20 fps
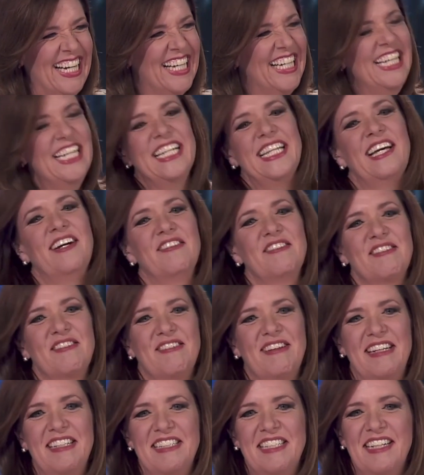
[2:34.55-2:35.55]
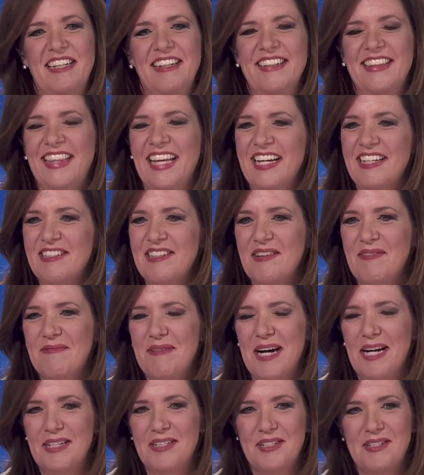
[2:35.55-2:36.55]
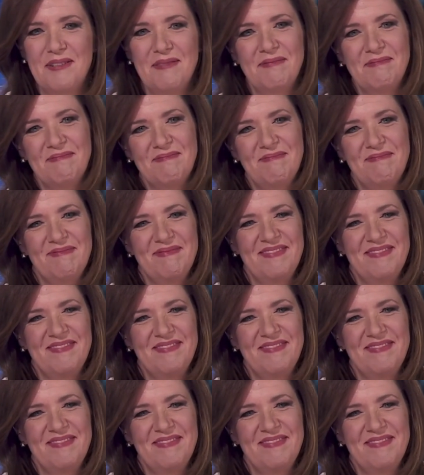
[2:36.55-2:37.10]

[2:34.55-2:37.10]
That was great, Sarah. Thanks so much.